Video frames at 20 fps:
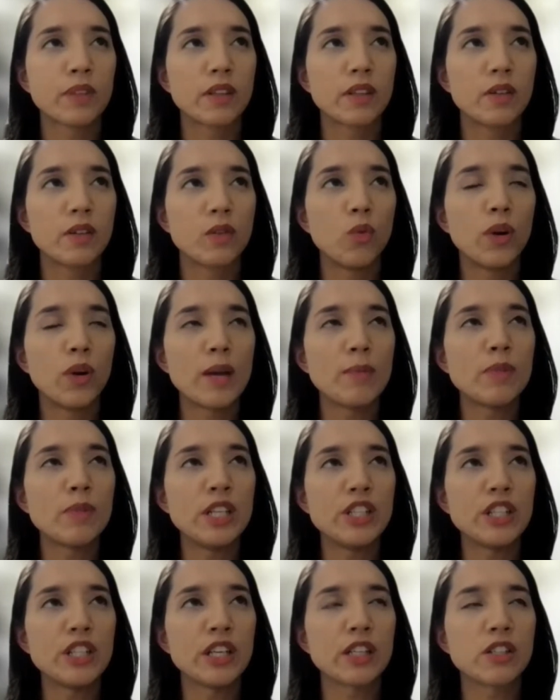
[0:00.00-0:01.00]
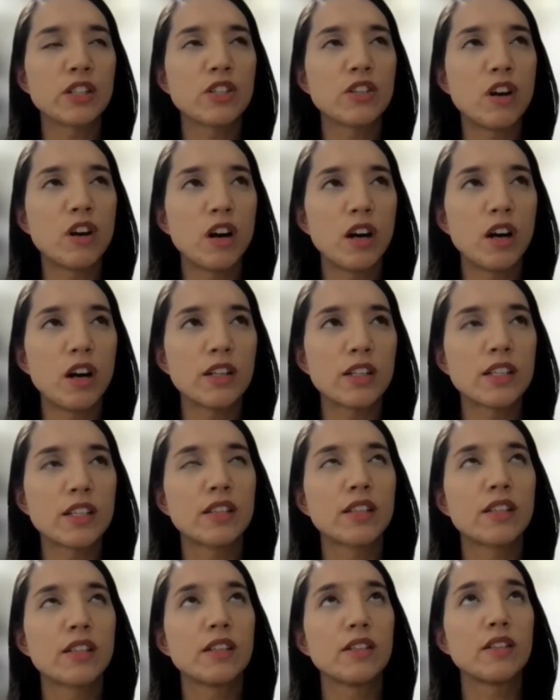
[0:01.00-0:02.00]
what I'm teaching is not,
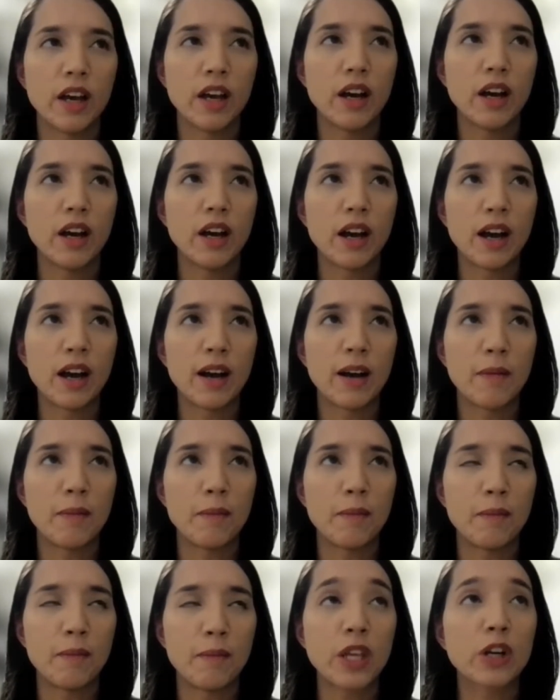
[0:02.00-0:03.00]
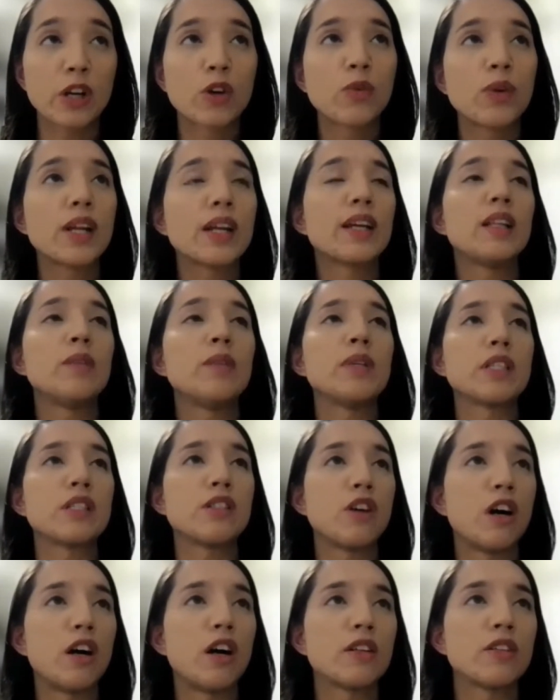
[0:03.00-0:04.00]
the curriculum is
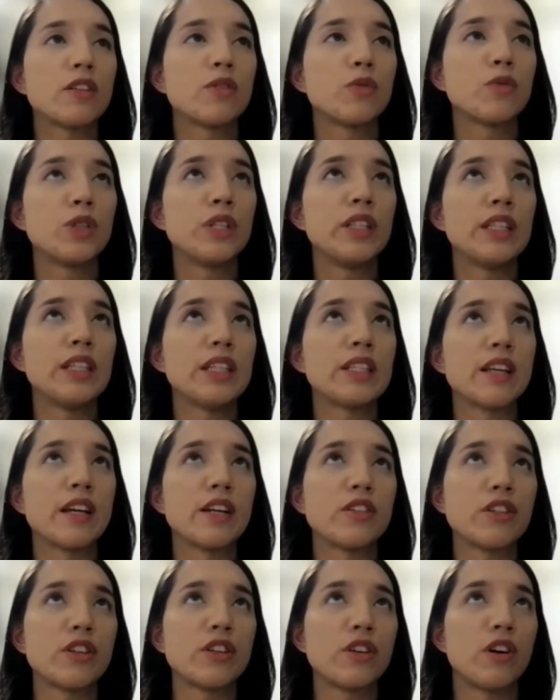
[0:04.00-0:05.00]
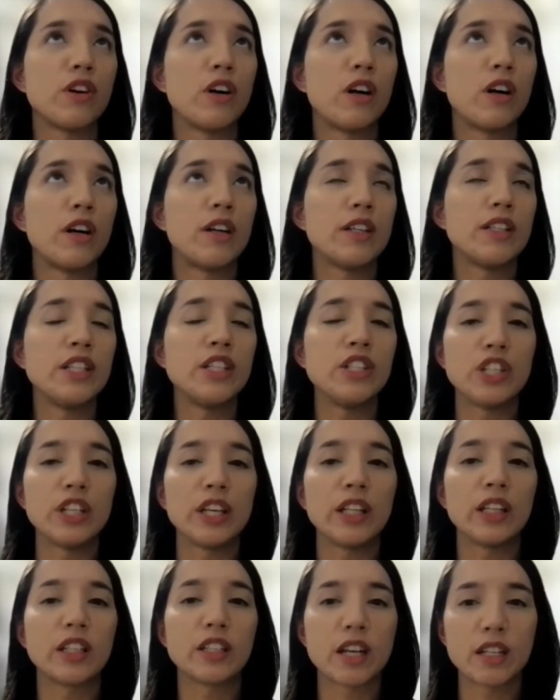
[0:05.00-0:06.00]
not really centered on teaching
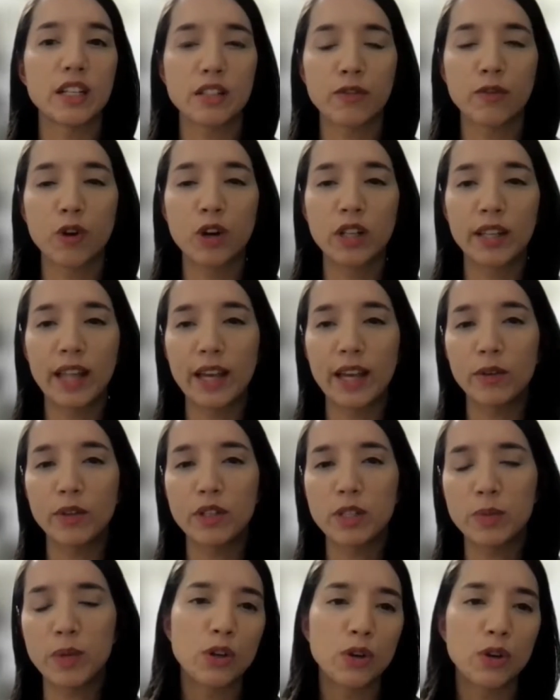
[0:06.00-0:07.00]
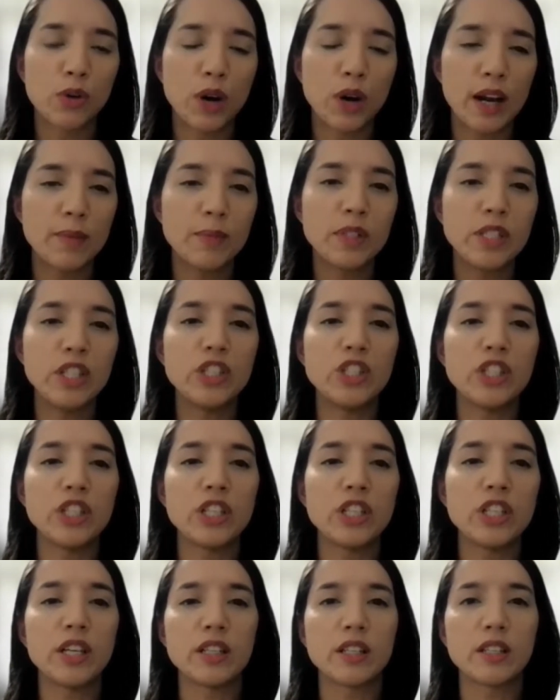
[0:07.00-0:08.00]
English as a foreign language. So I'm teaching
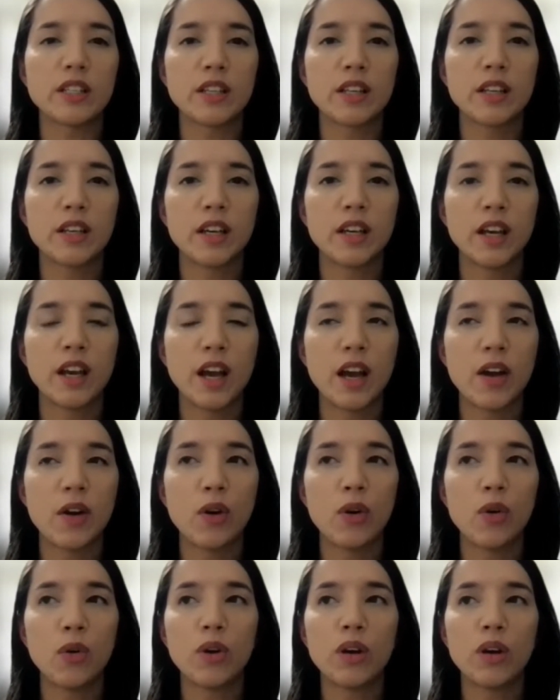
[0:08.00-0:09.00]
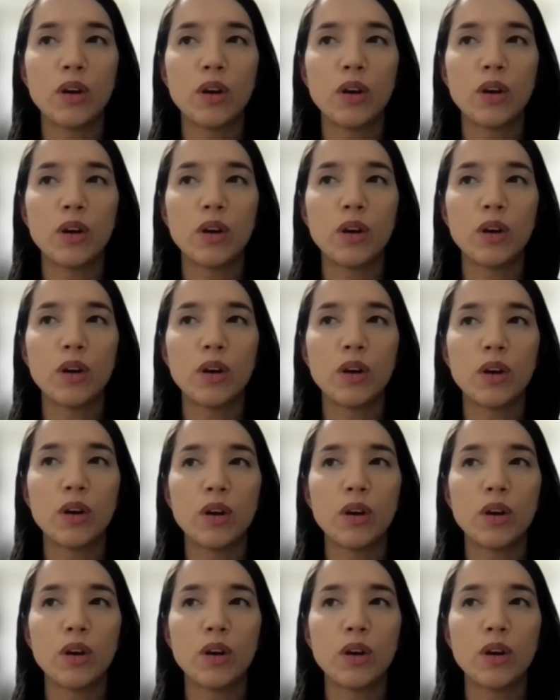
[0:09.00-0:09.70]
it as